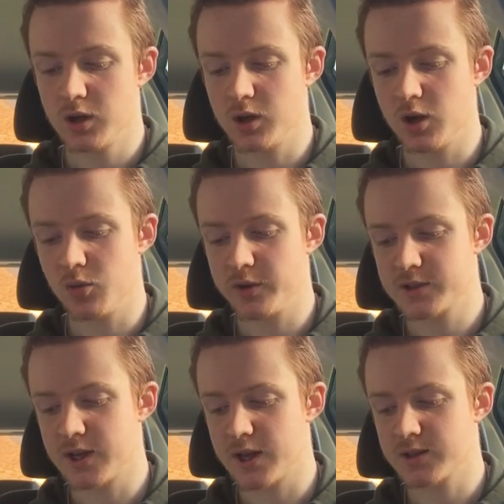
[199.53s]
along with
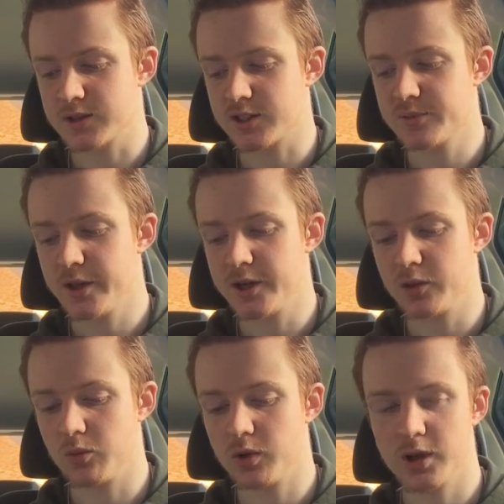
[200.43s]
text
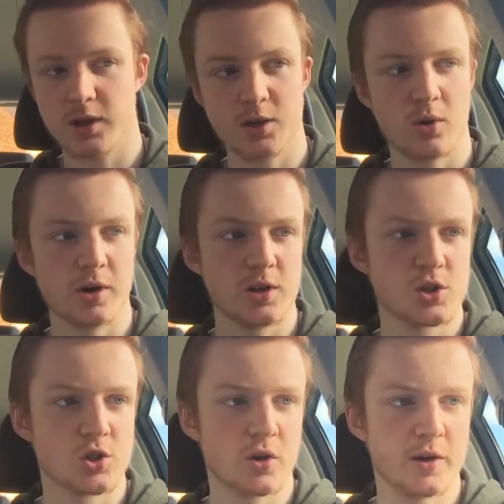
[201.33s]
explaining what each
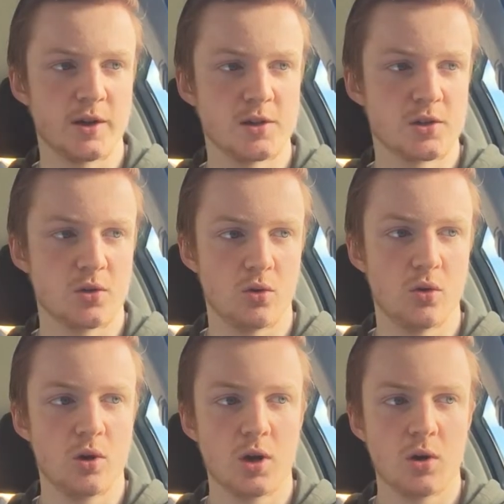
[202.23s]
shot is
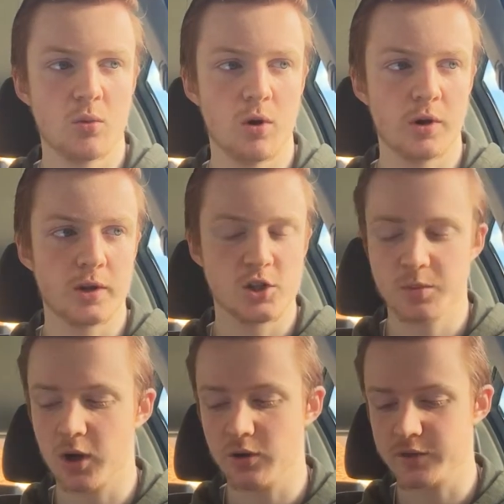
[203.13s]
or what each
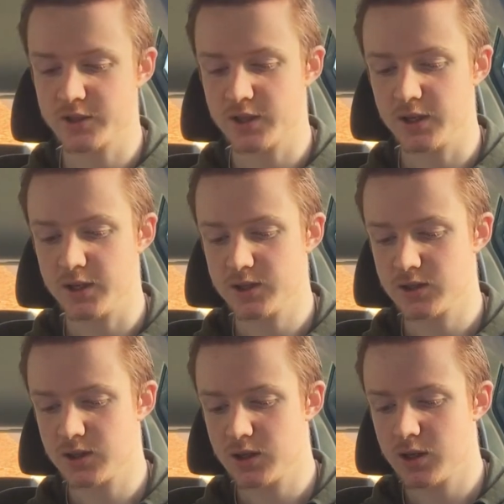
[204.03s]
part of a scene
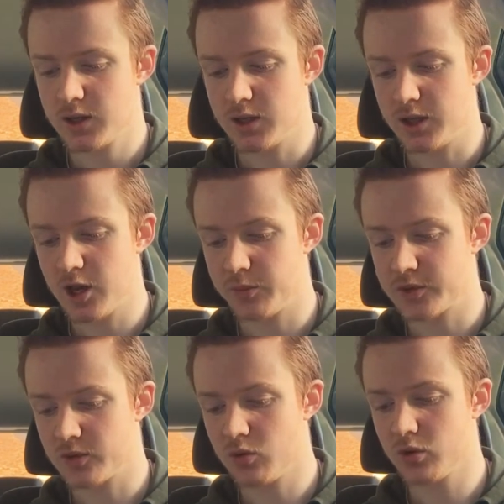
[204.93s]
is. It allowed me
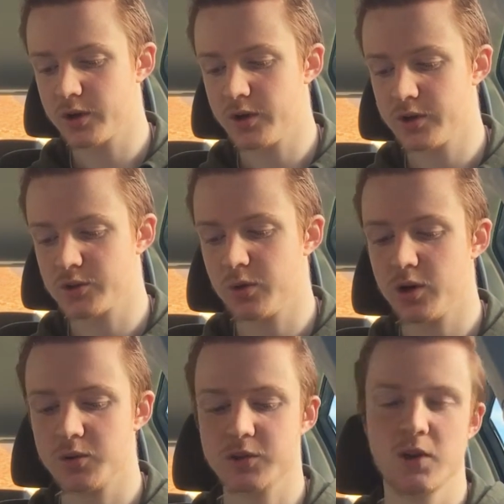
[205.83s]
to organise what
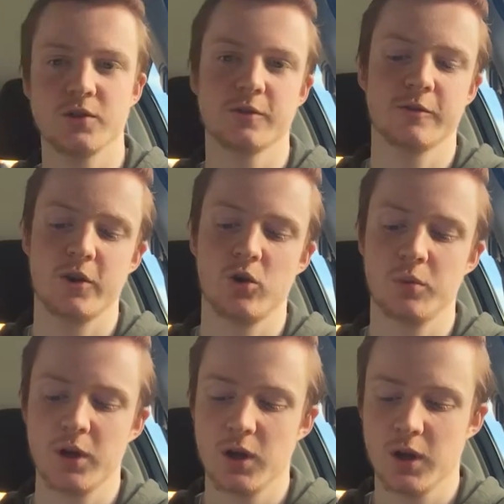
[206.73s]
I was going to
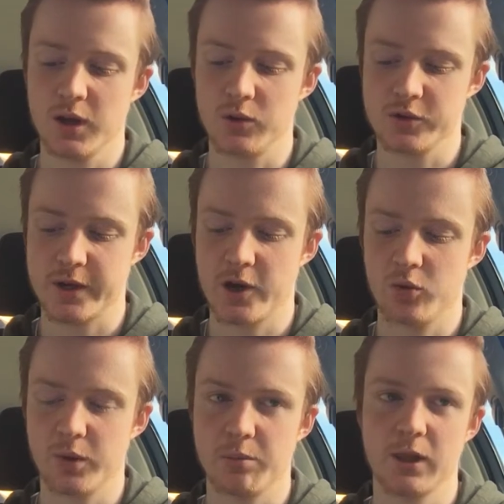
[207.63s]
film and also
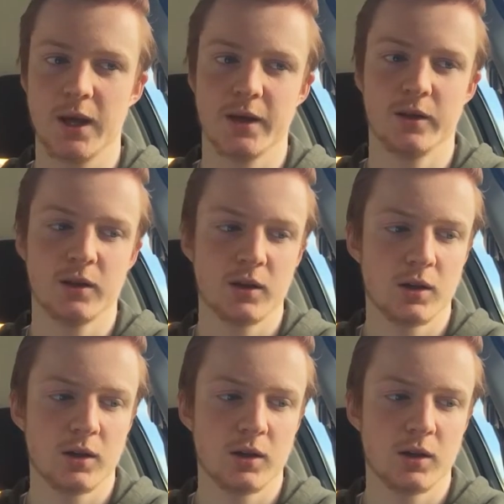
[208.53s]
help me plan